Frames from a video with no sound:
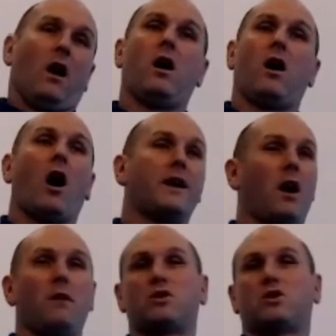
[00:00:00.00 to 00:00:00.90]

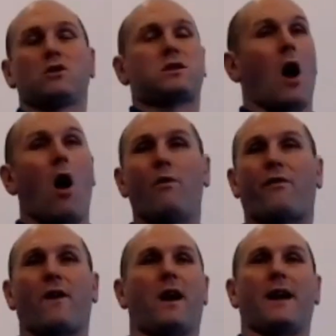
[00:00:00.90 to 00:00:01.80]
I was just going
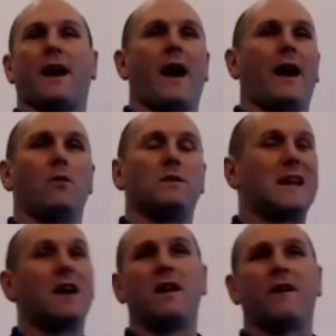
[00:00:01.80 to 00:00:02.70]
for it, like, and I was
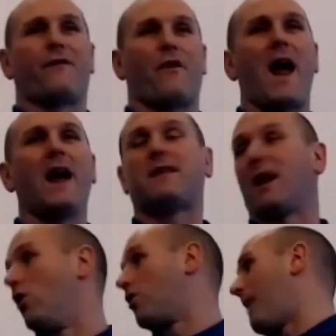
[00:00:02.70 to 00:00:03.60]
nearly afraid to
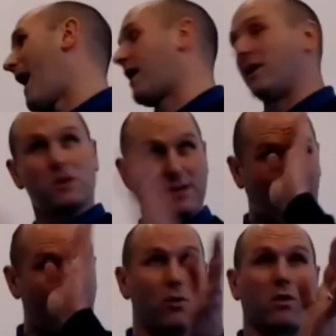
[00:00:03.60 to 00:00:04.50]
look back. I just
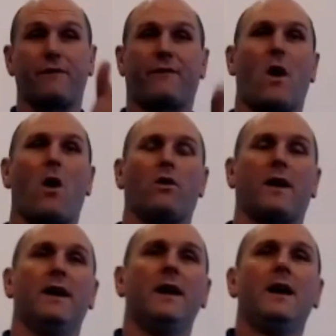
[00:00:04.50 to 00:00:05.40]
kept looking forward,
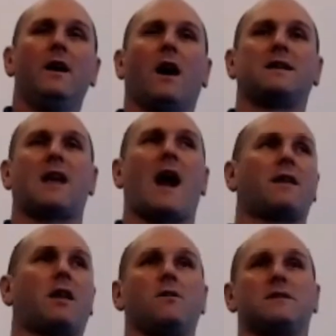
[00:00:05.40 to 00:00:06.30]
and I
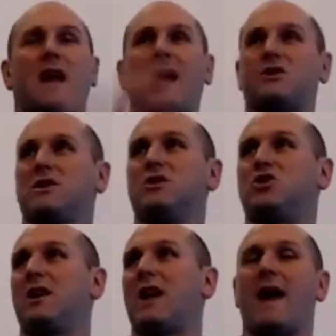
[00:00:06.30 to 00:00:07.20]
started to do sketches in
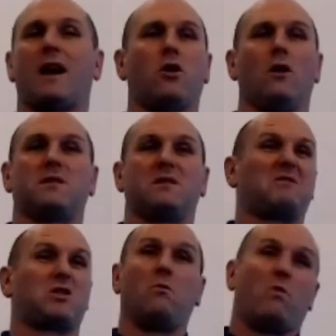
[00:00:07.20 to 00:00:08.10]
GA clubs, and
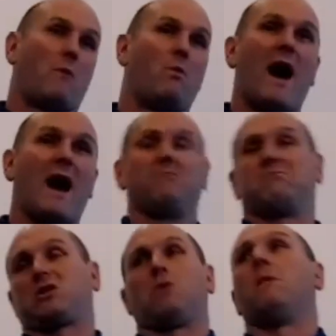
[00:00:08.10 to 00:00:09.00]
some went well
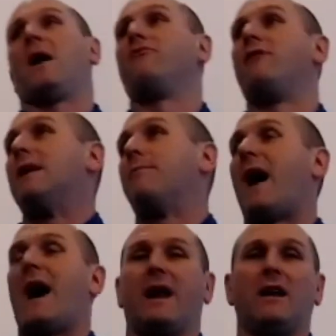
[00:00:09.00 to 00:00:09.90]
and some went really
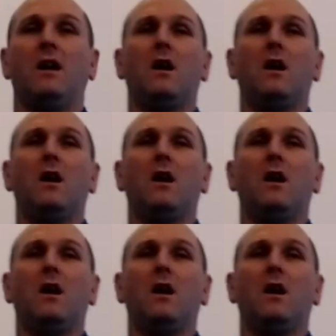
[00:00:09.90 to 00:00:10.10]
bad.